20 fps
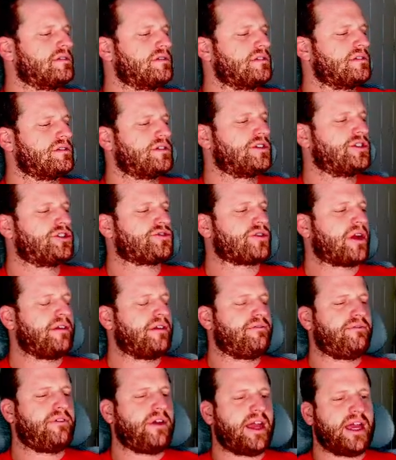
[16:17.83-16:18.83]
straight
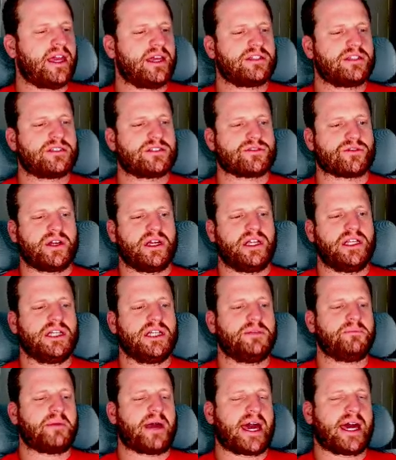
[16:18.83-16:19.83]
faced or
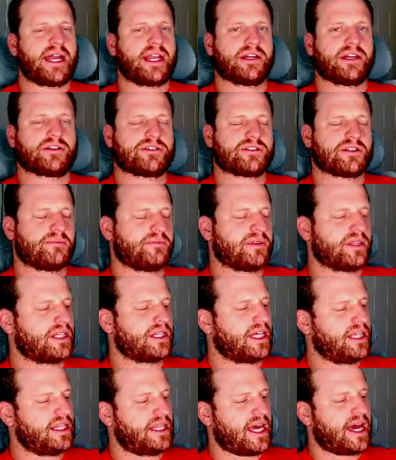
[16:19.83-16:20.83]
enigmatic or something
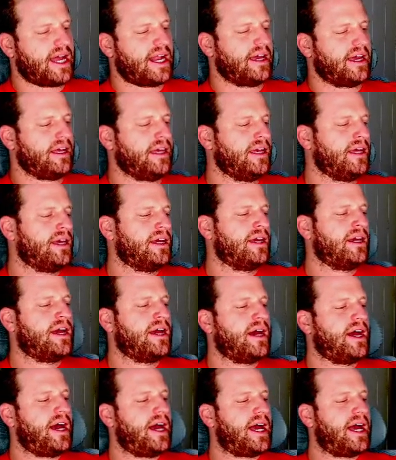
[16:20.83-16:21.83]
like that.
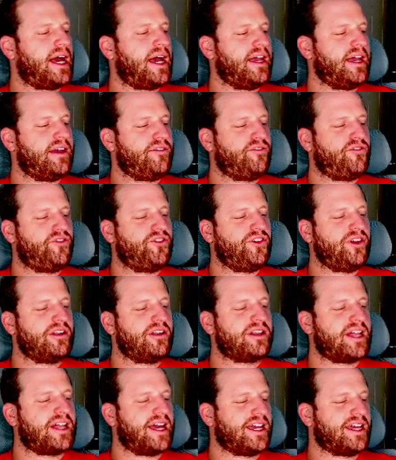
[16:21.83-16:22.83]
I feel
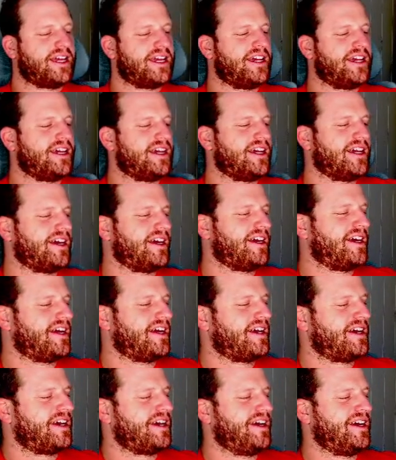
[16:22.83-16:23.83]
like
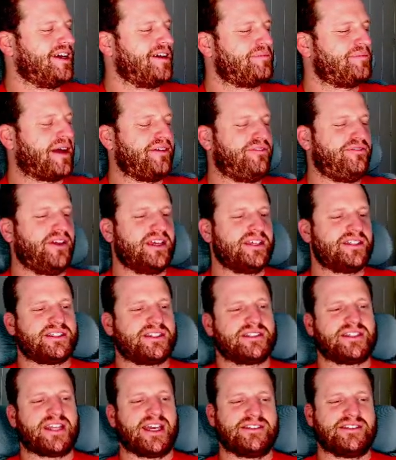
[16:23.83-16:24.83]
my face
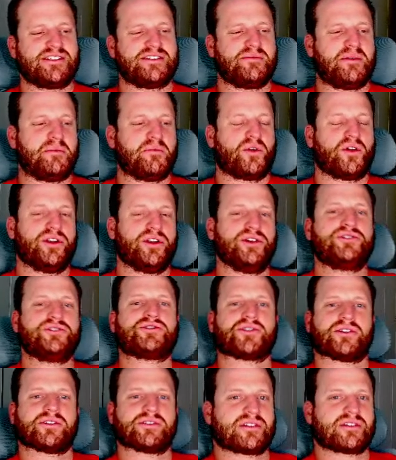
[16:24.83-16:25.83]
tends to be more
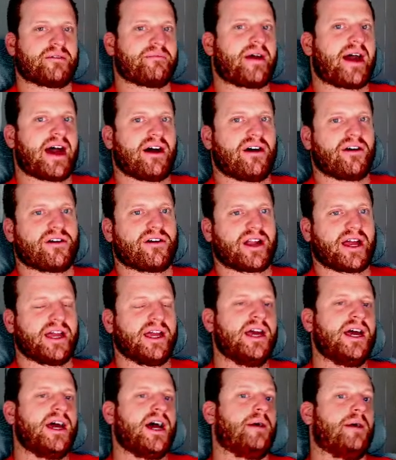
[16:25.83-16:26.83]
neutral somehow, or
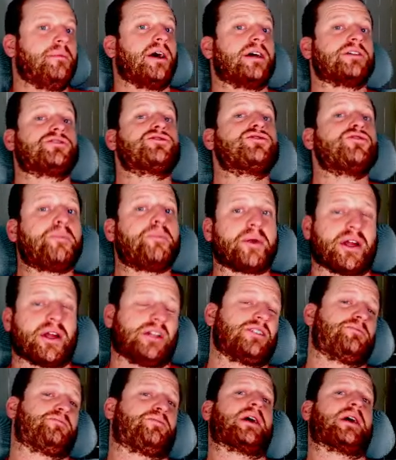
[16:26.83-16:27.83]
I'm not super
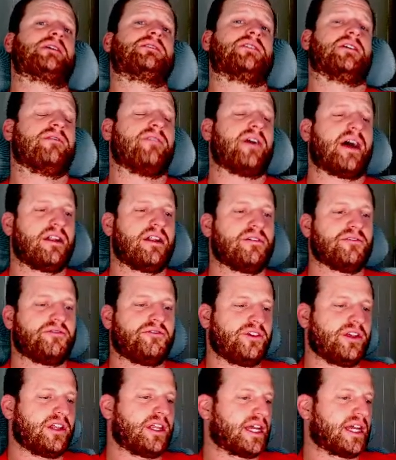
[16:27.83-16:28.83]
expressive. I don't
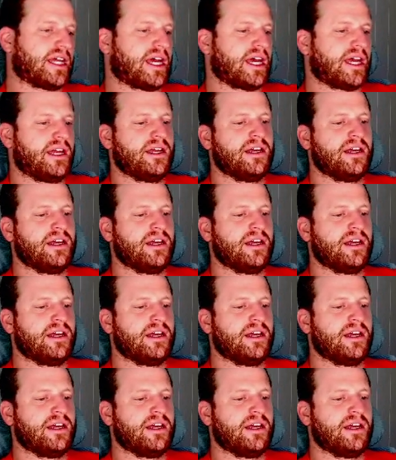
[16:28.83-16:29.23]
feel like I